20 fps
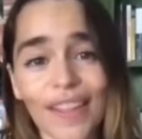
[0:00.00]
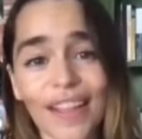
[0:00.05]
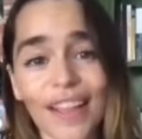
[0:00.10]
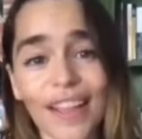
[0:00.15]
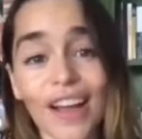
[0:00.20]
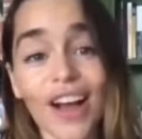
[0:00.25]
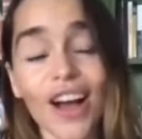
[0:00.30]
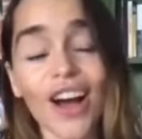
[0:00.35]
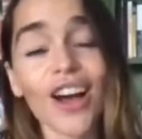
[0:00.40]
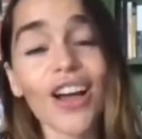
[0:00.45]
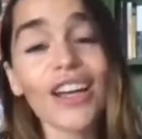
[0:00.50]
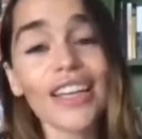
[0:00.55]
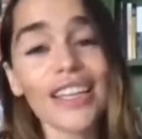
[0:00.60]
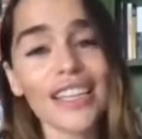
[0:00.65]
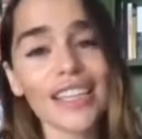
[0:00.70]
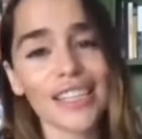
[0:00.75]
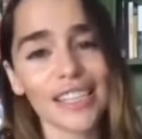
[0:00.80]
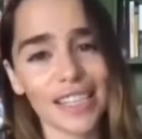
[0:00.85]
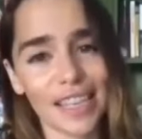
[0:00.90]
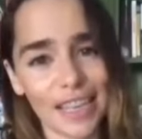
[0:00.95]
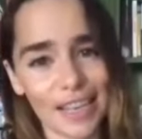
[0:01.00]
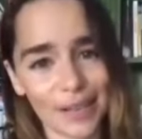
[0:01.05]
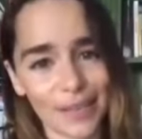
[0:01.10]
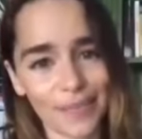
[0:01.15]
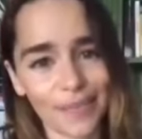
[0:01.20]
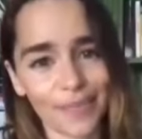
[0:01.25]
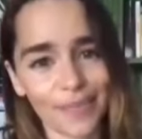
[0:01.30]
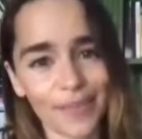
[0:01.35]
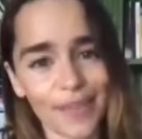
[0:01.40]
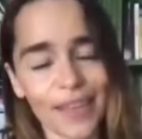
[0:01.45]
Earlier this year,
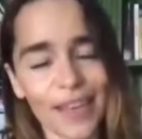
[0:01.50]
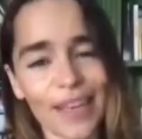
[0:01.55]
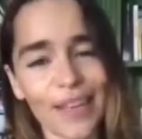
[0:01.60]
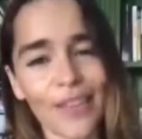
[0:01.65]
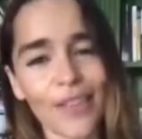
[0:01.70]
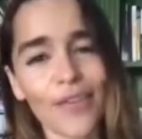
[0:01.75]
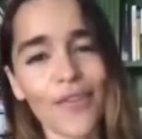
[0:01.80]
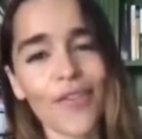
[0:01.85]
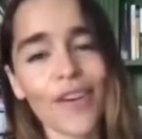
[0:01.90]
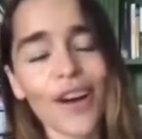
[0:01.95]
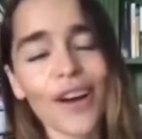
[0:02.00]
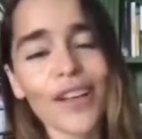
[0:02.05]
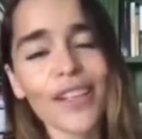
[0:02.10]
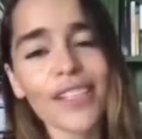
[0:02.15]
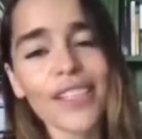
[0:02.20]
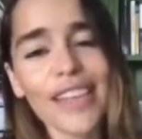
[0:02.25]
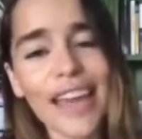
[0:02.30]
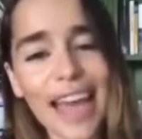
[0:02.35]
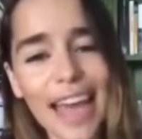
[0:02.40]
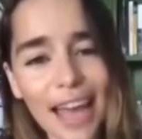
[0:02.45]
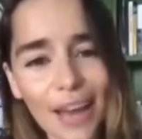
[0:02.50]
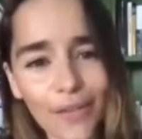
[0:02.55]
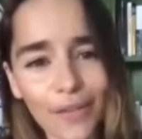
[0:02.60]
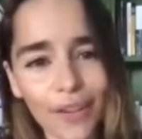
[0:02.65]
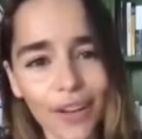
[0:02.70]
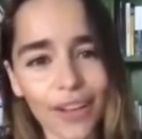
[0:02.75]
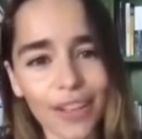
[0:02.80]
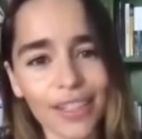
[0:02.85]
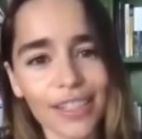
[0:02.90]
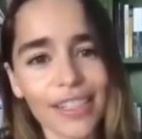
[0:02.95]
the first
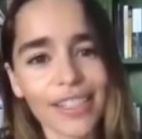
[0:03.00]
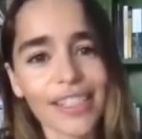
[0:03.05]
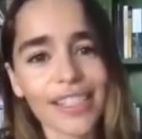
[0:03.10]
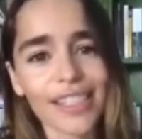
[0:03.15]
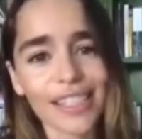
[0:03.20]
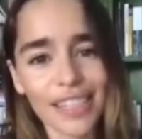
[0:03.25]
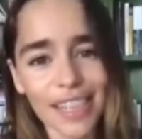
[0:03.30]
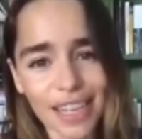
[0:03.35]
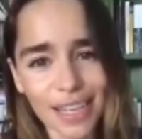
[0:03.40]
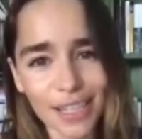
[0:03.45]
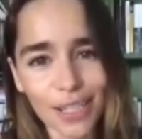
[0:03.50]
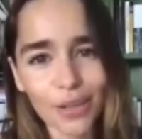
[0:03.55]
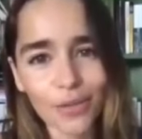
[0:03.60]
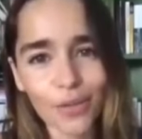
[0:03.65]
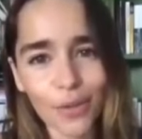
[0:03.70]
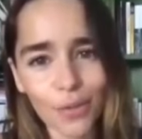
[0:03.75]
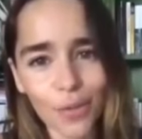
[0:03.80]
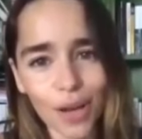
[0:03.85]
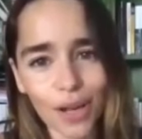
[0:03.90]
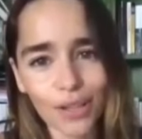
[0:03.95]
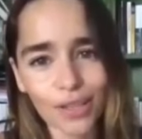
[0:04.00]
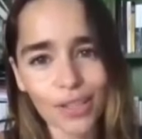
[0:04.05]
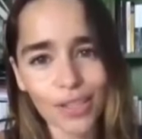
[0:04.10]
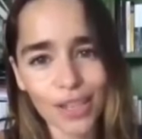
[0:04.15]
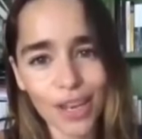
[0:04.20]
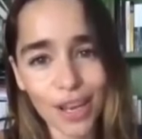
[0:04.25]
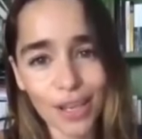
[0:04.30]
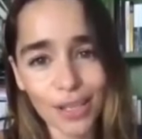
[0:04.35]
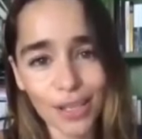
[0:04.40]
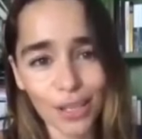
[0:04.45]
ever State of the World
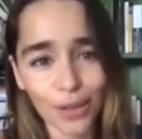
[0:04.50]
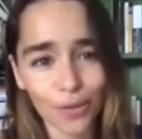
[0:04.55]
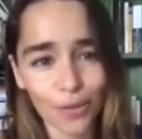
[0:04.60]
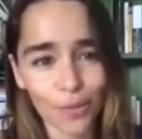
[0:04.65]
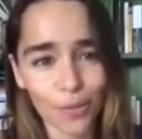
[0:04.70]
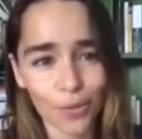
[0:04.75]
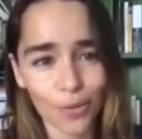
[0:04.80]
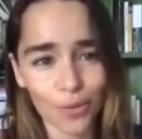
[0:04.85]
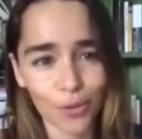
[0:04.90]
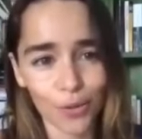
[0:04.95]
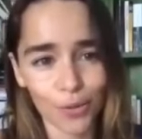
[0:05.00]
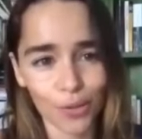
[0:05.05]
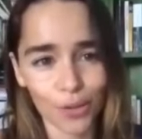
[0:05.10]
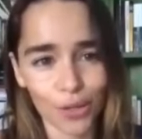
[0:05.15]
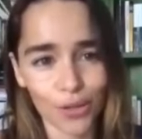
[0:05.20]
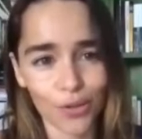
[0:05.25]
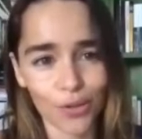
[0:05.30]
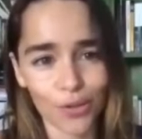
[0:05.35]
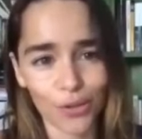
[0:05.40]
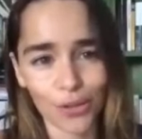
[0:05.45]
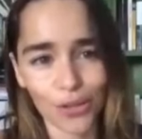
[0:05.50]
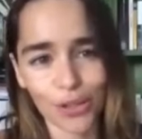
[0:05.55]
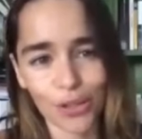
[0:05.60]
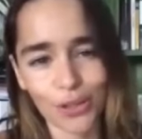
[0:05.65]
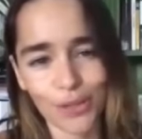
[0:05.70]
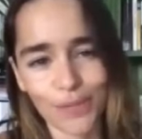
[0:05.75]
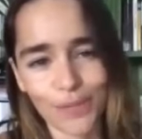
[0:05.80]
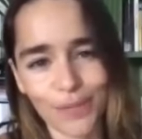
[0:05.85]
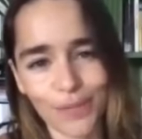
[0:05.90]
Nursing Report was launched.